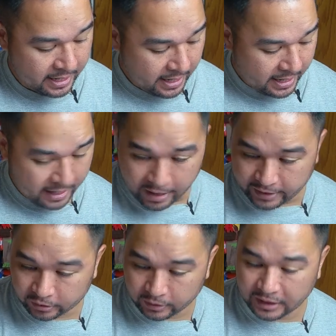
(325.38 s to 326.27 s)
All right,
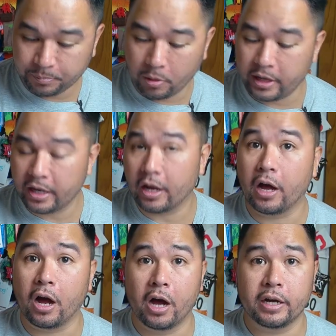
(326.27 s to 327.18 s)
so let's put it
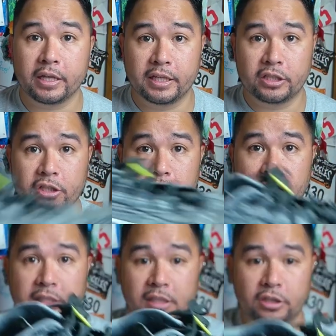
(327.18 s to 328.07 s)
on this shoe.
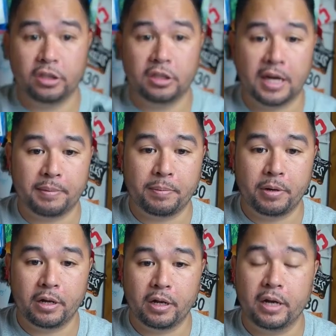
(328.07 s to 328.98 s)
This is the shoe that I'm gonna
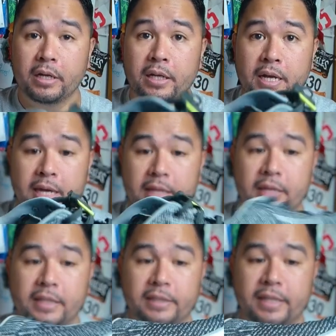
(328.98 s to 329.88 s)
put it on.
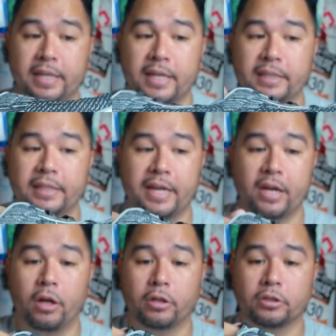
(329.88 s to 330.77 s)
This is a
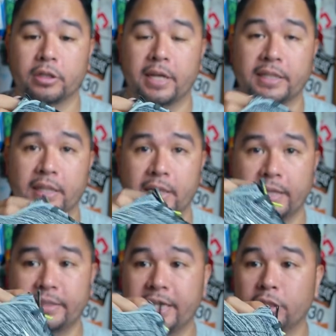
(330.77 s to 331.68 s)
Ultra
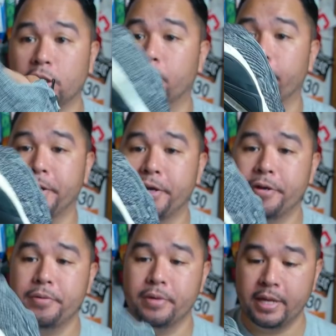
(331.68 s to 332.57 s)
Escalante
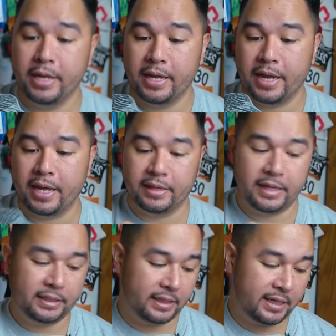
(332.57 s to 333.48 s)
2.0, and
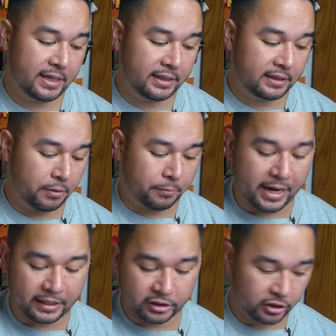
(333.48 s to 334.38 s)
this is the
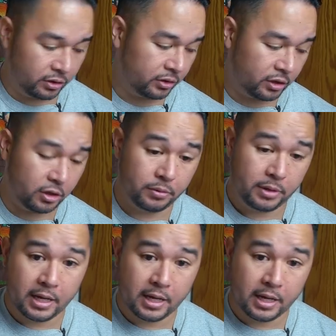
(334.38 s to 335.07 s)
right shoe. So